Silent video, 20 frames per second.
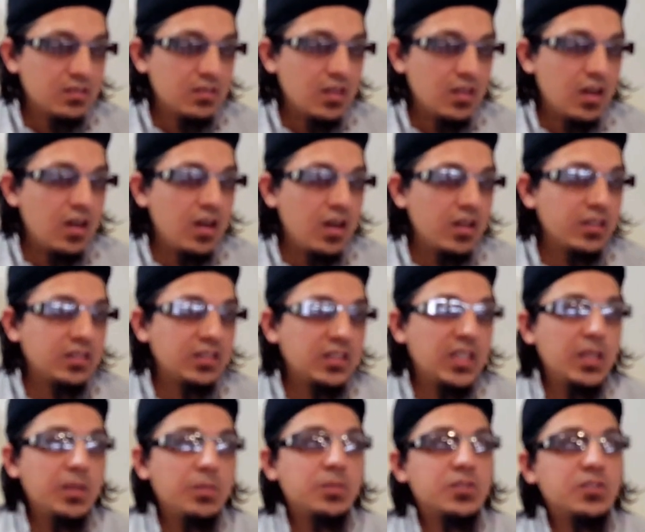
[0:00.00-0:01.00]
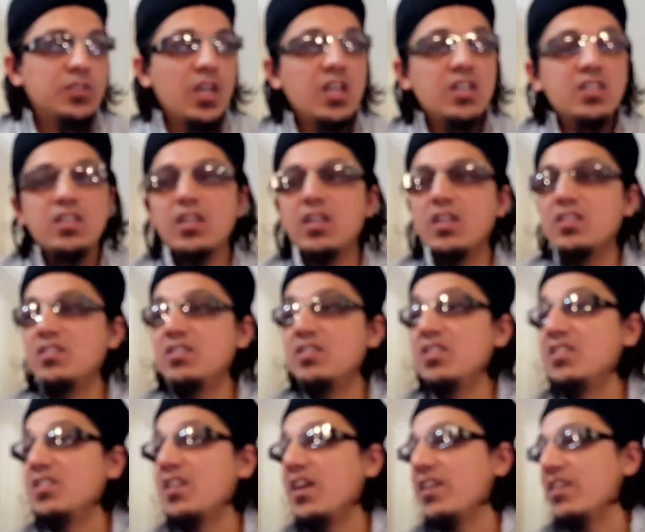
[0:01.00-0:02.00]
The heart keeps changing its
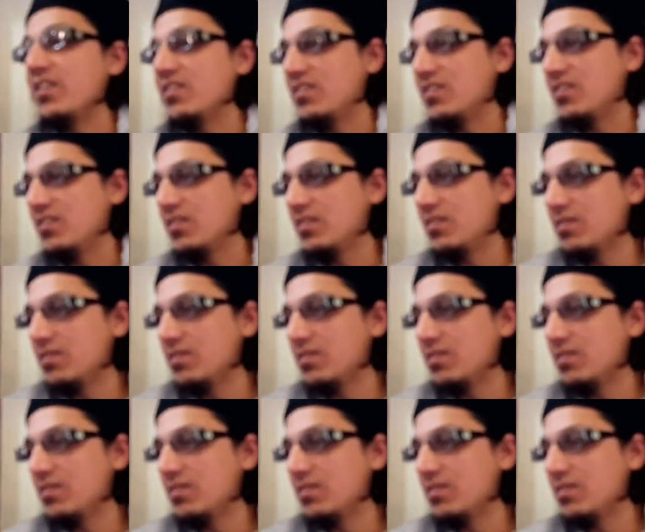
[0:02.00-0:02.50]
desires.